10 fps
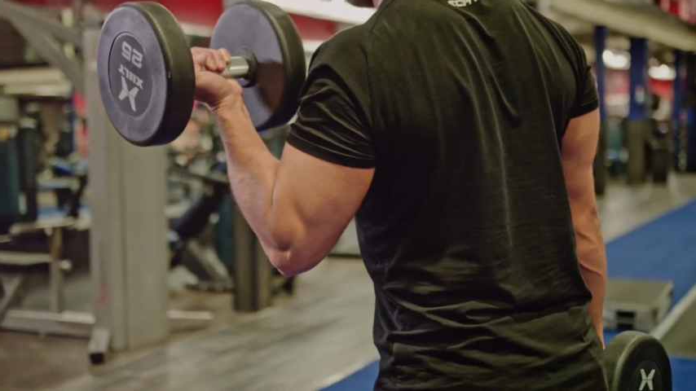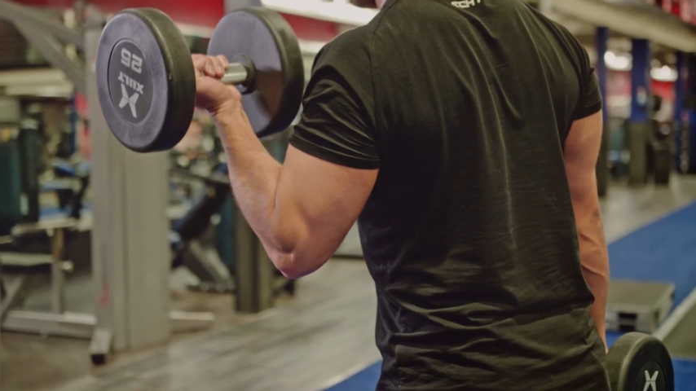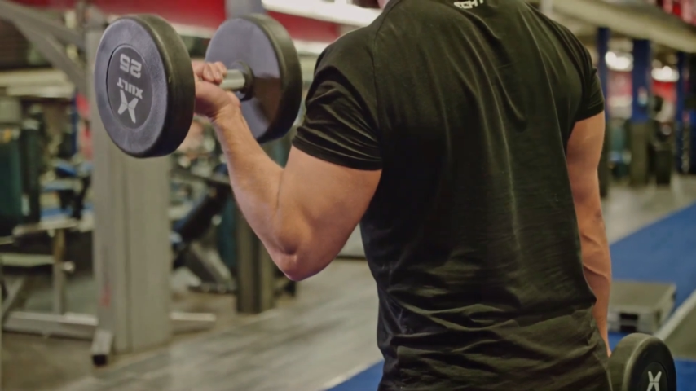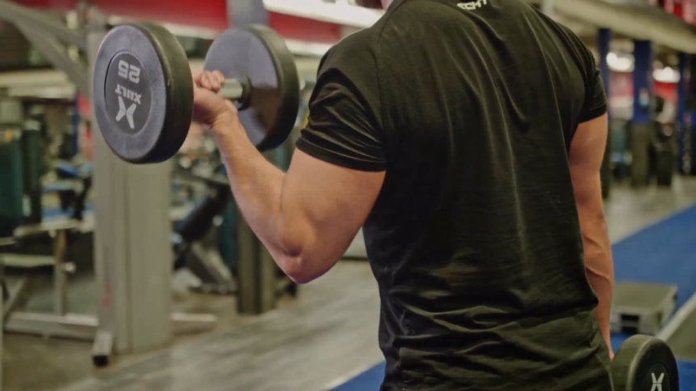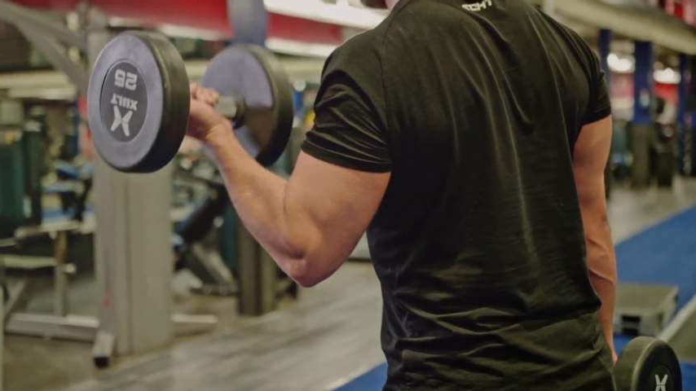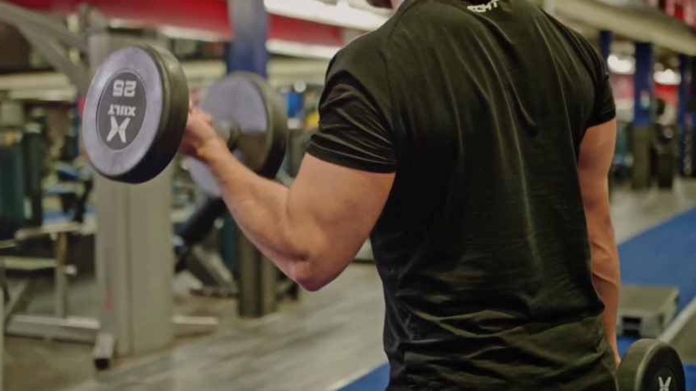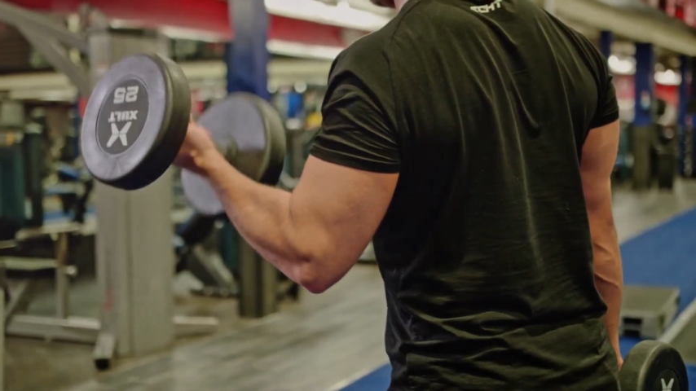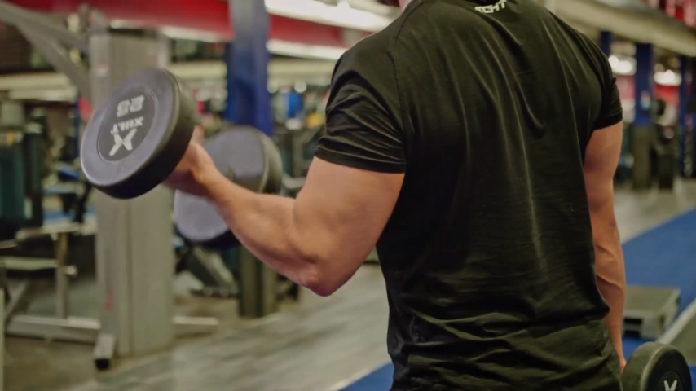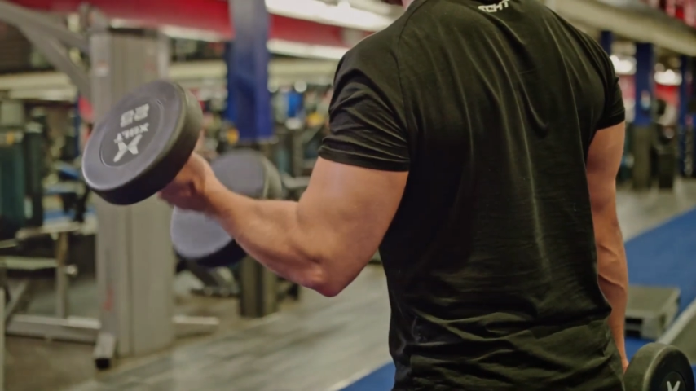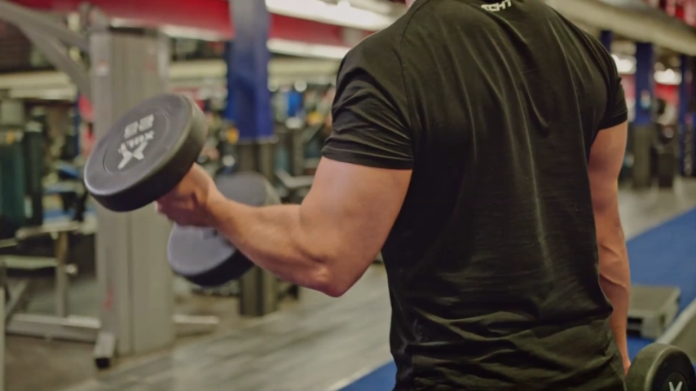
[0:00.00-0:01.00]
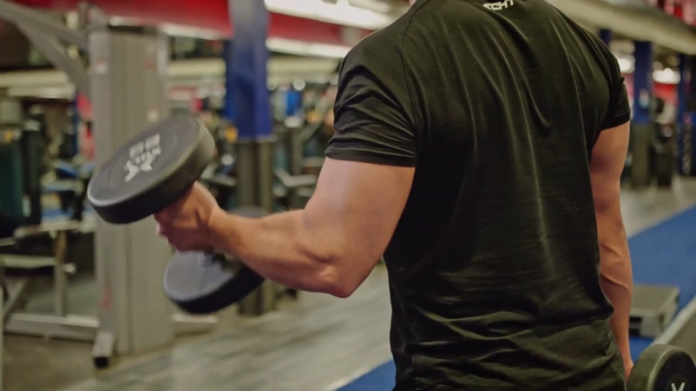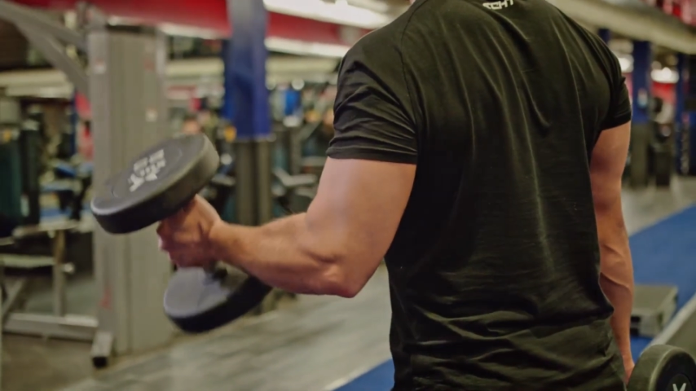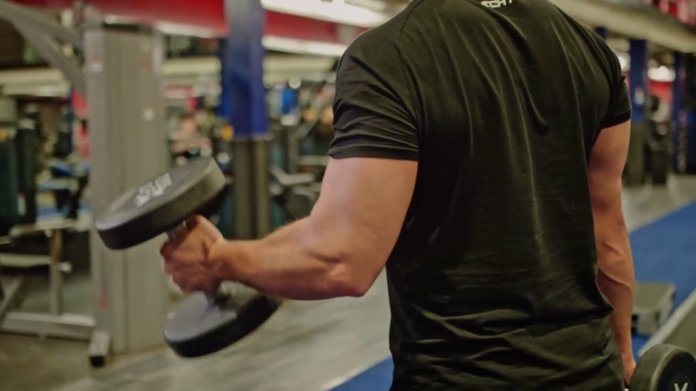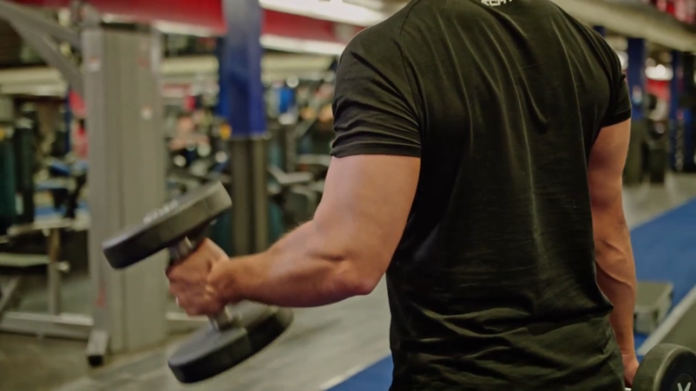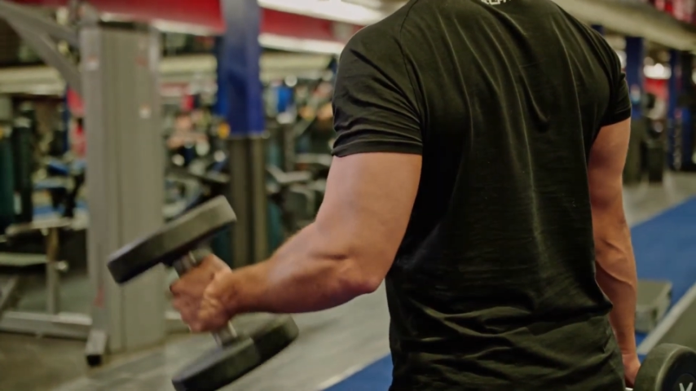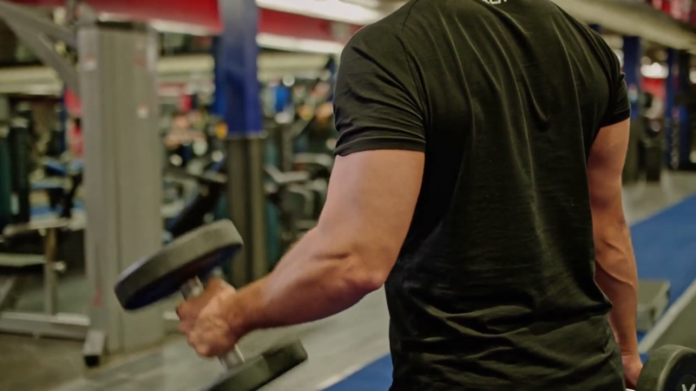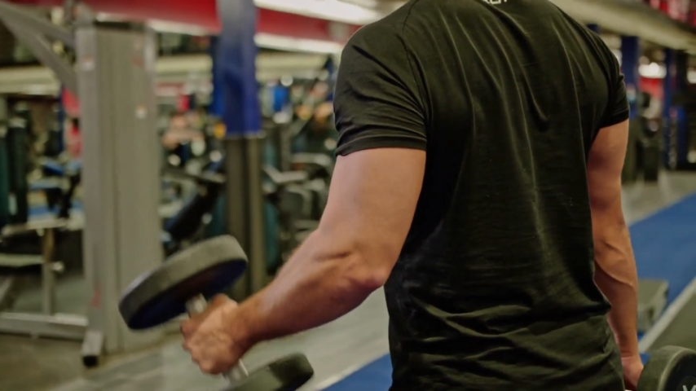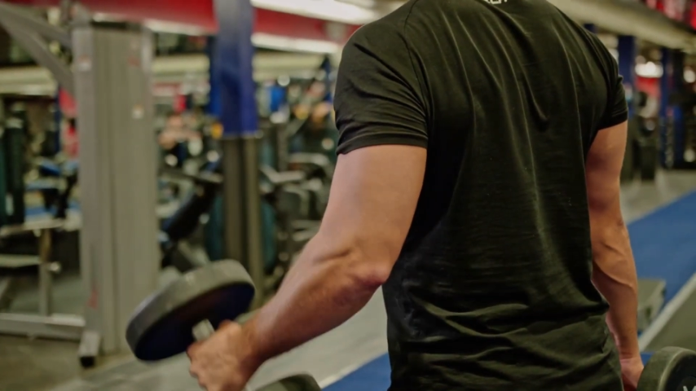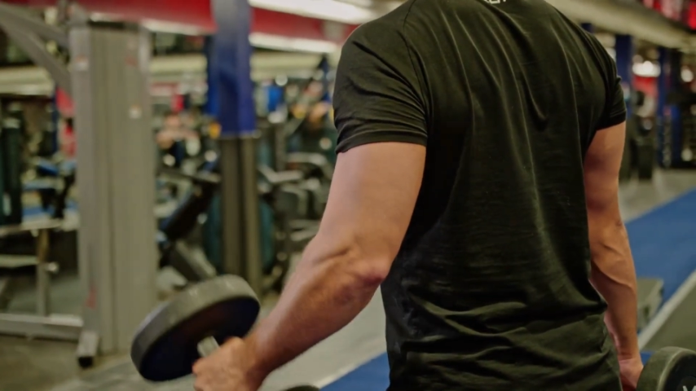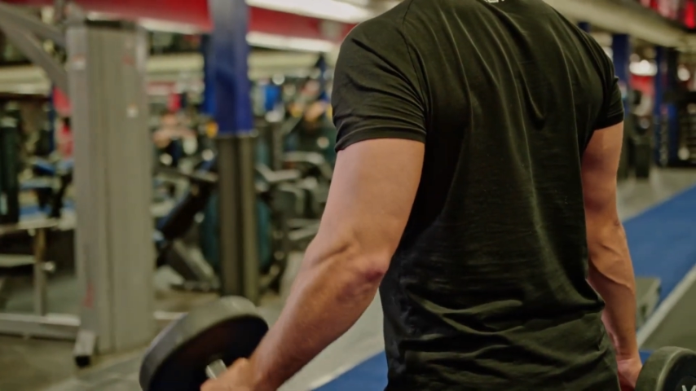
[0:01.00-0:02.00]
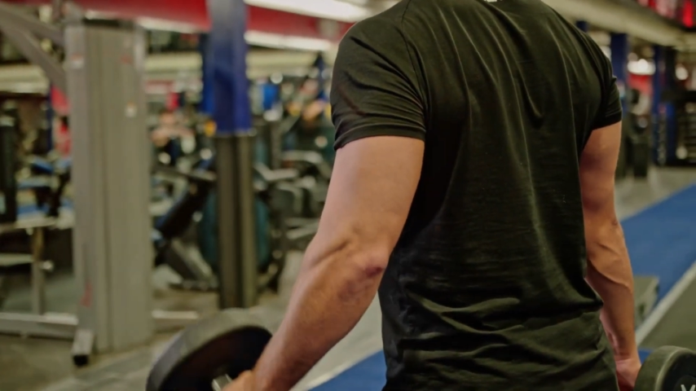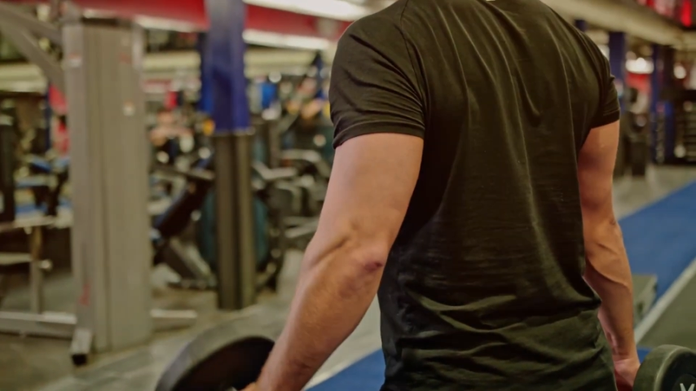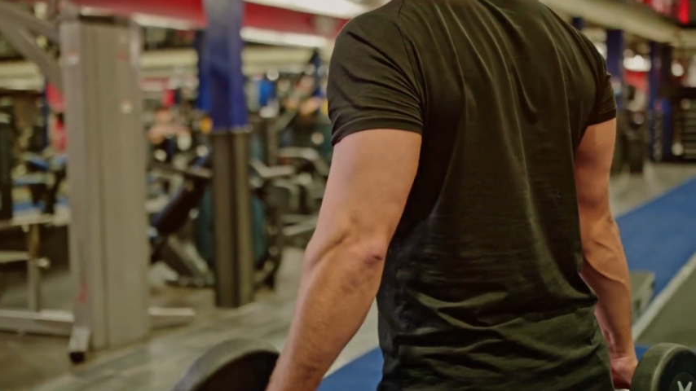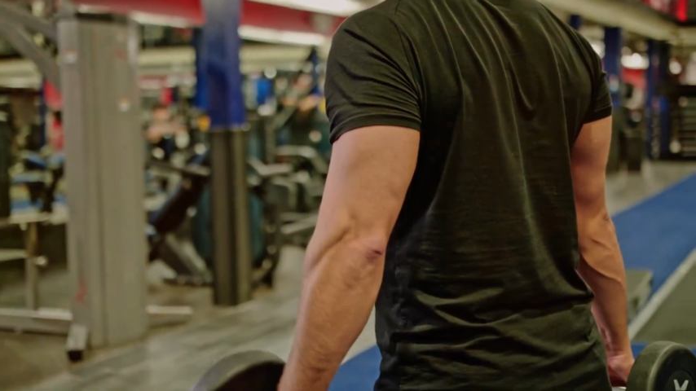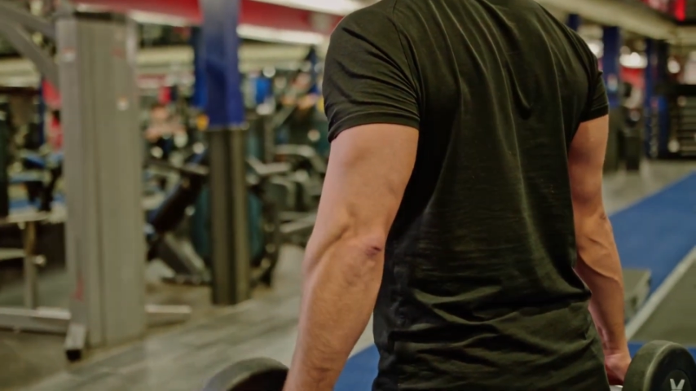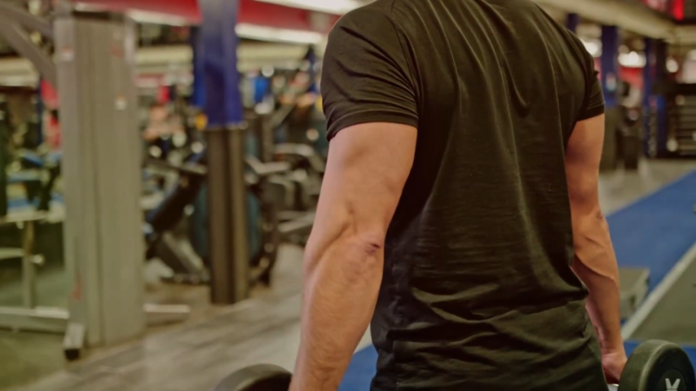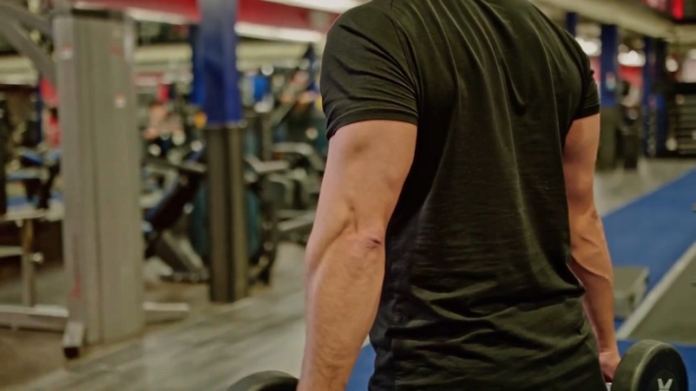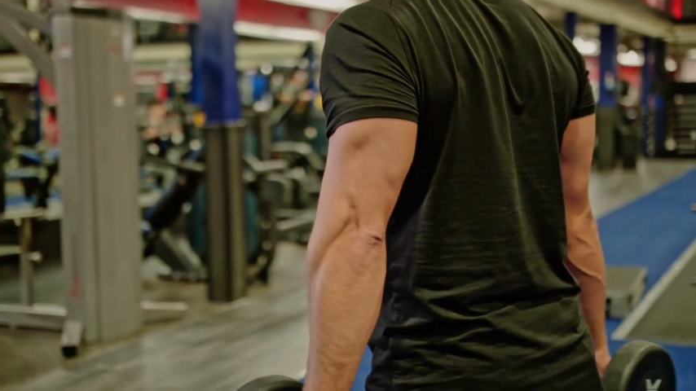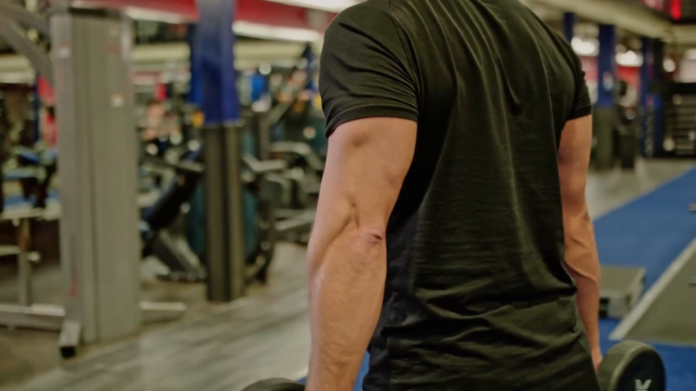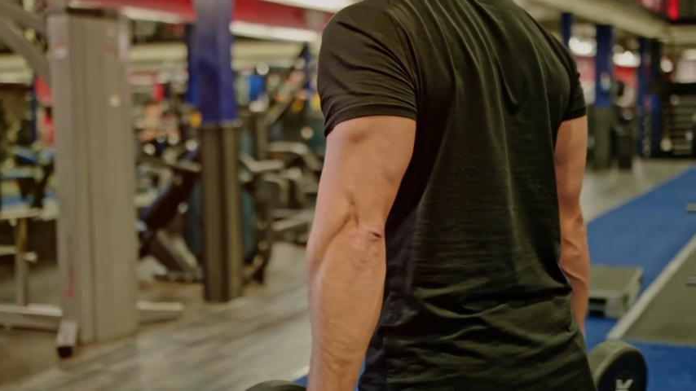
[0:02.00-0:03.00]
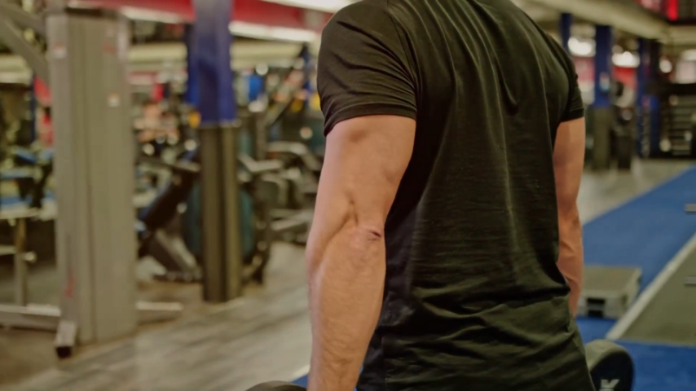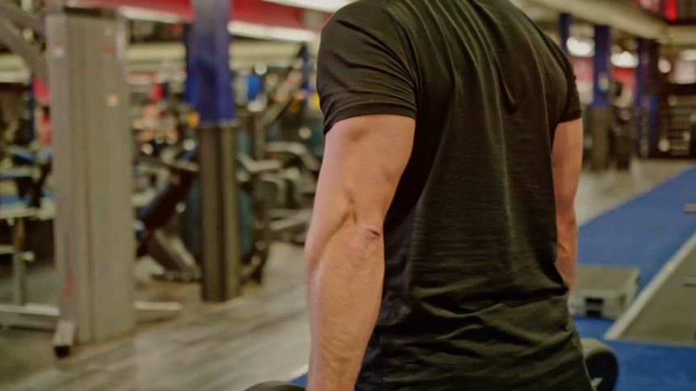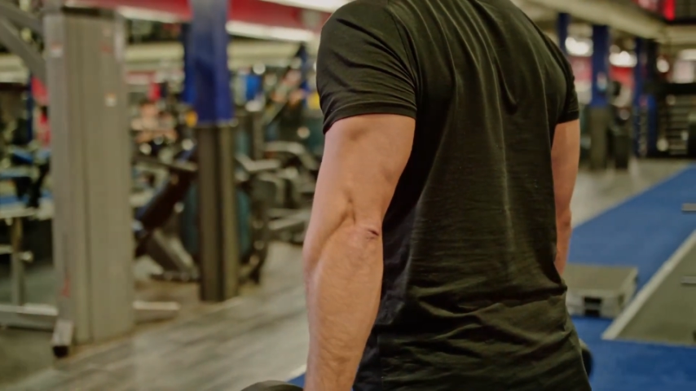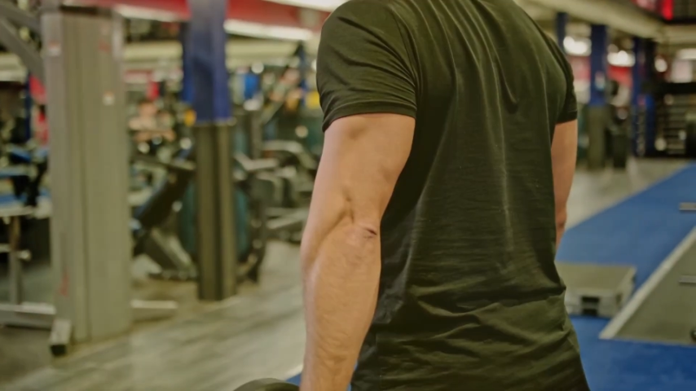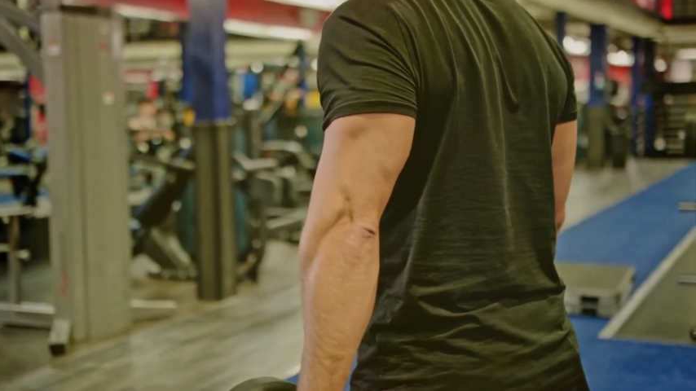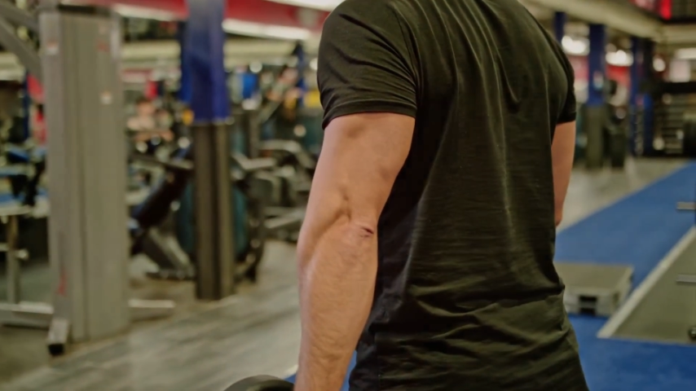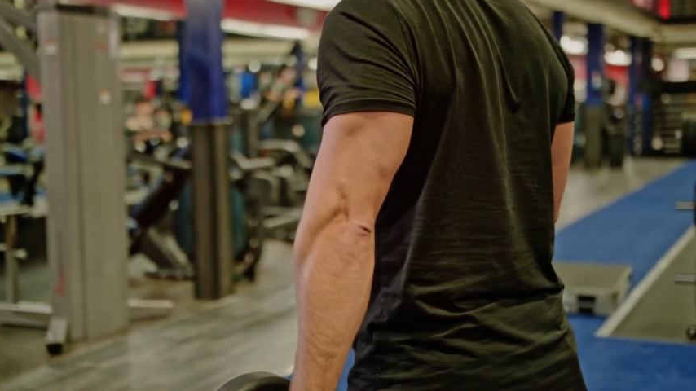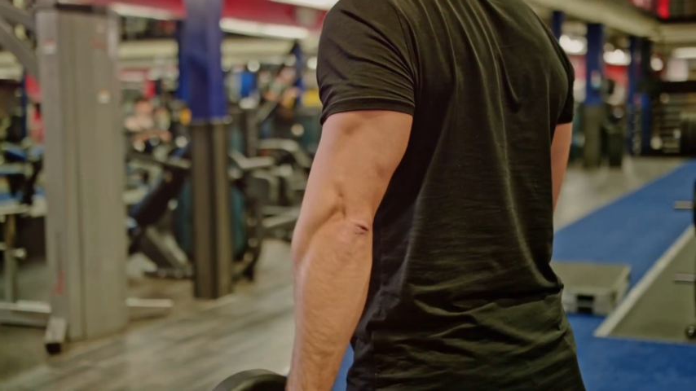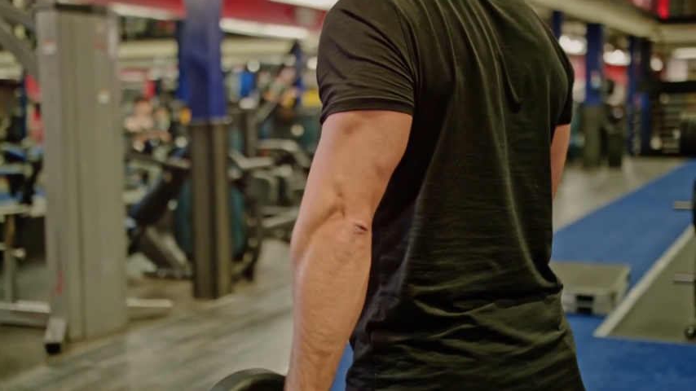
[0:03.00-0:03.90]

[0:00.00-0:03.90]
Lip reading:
[unreadable: no face in view]